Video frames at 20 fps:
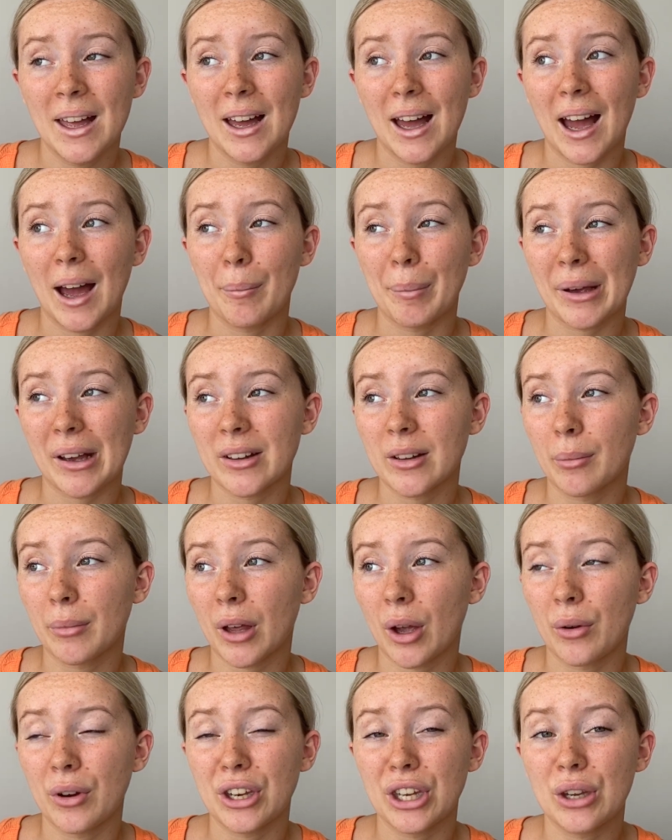and because I'm
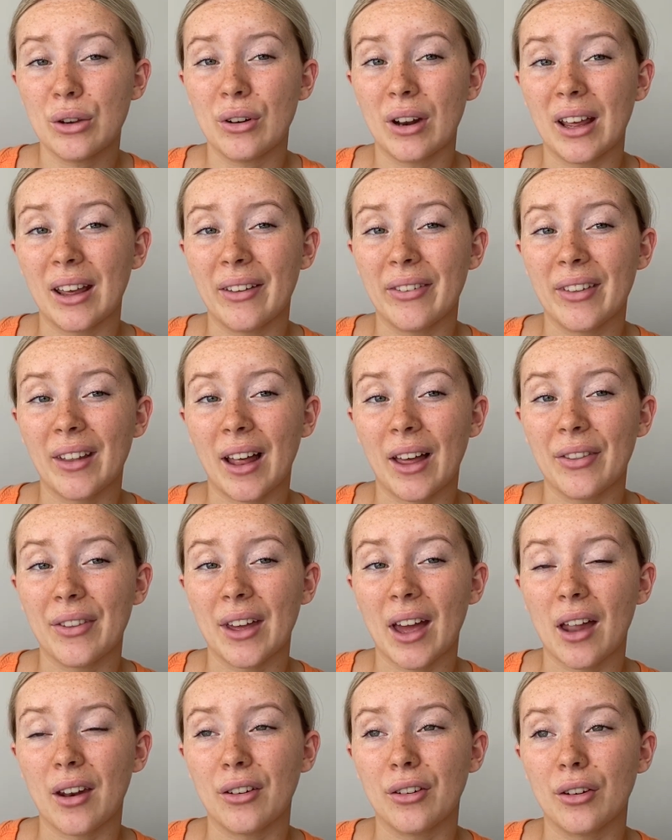going uni at like the
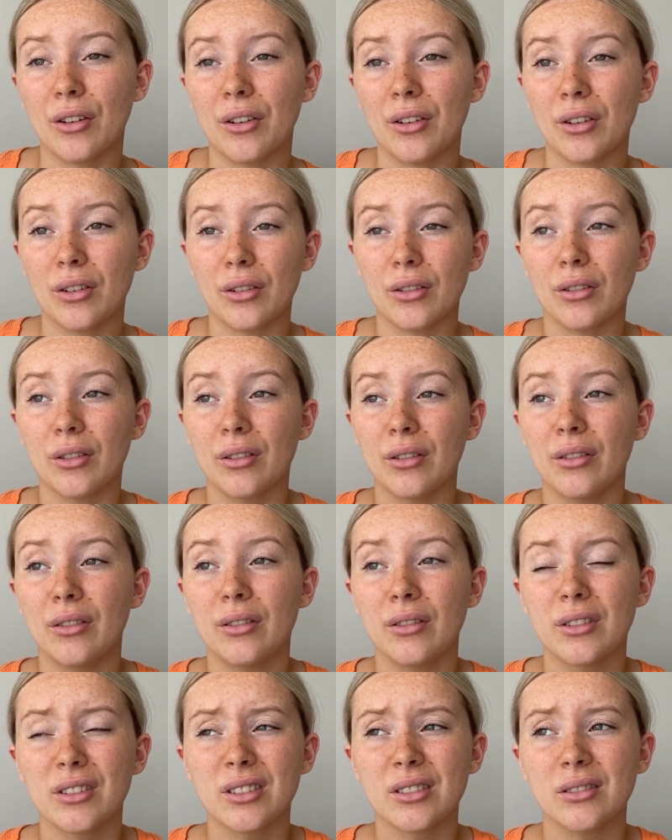end
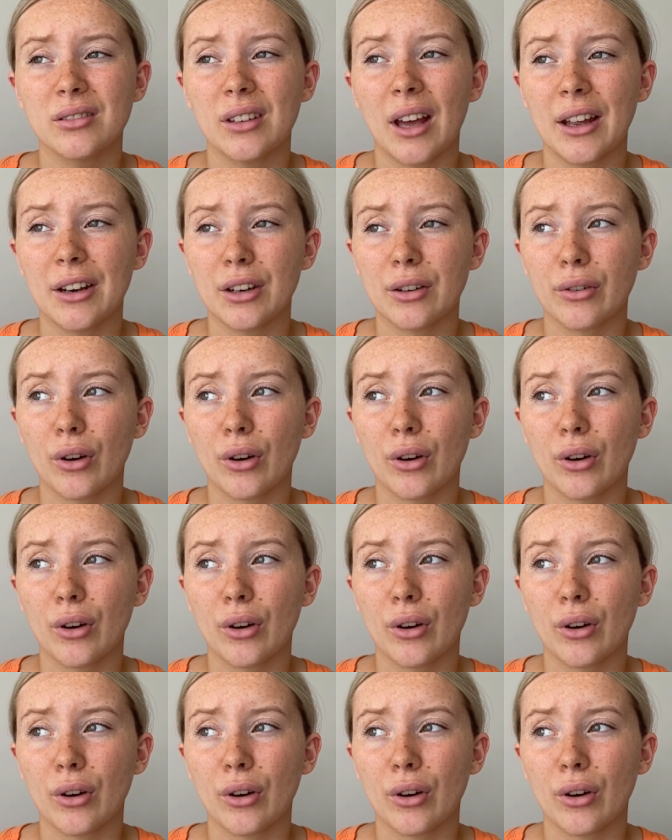end of